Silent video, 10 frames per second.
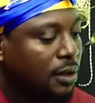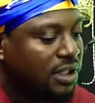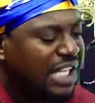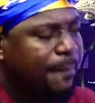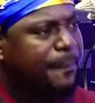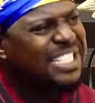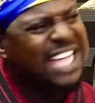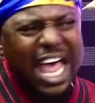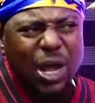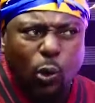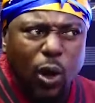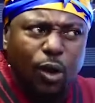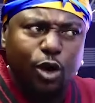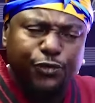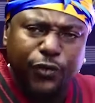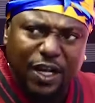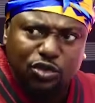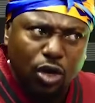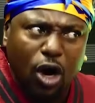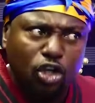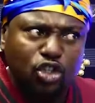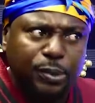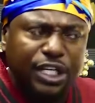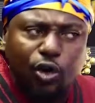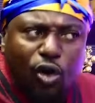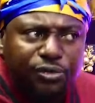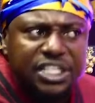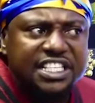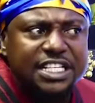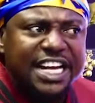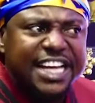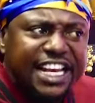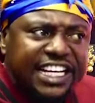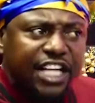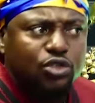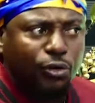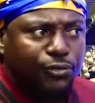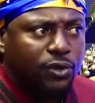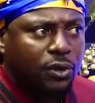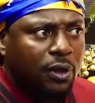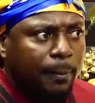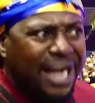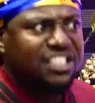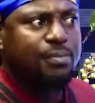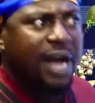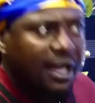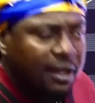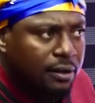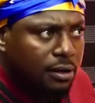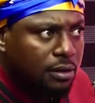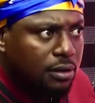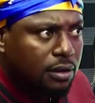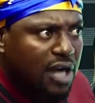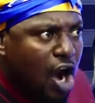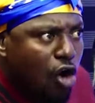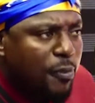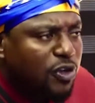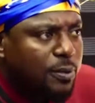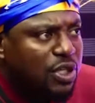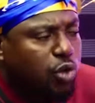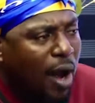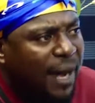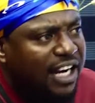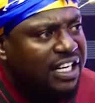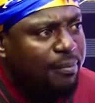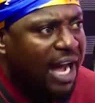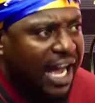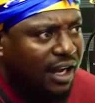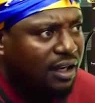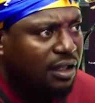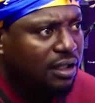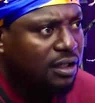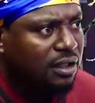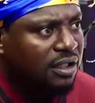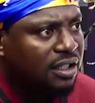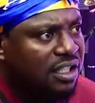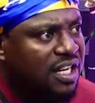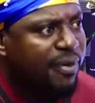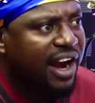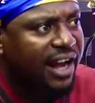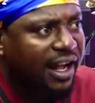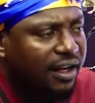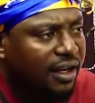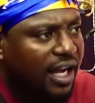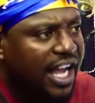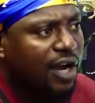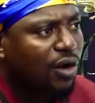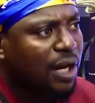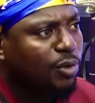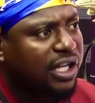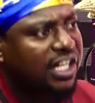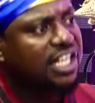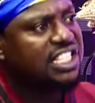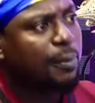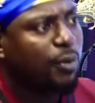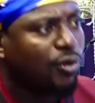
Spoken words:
Yen bisa a coin of first or to me convince the delegate of Bantama. I want me to abandon the ma. Ne brother, I want a book in the Japan.